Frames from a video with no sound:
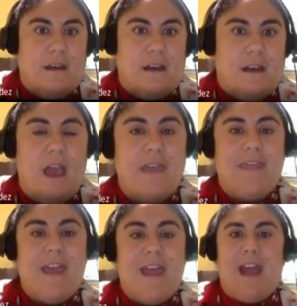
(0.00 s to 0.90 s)
And
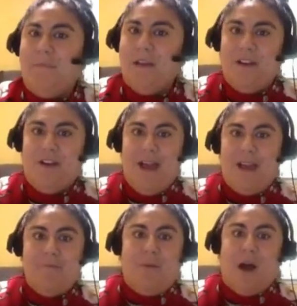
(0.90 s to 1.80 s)
then I'm going to go ahead
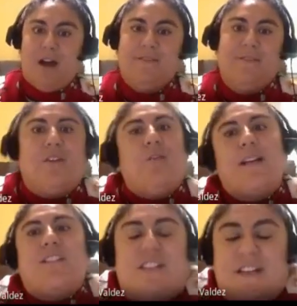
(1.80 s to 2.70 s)
and pause for
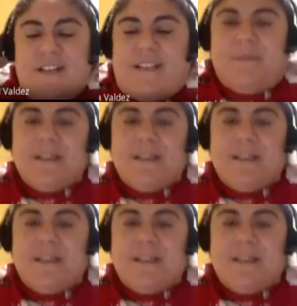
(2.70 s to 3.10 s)
questions. I'm going to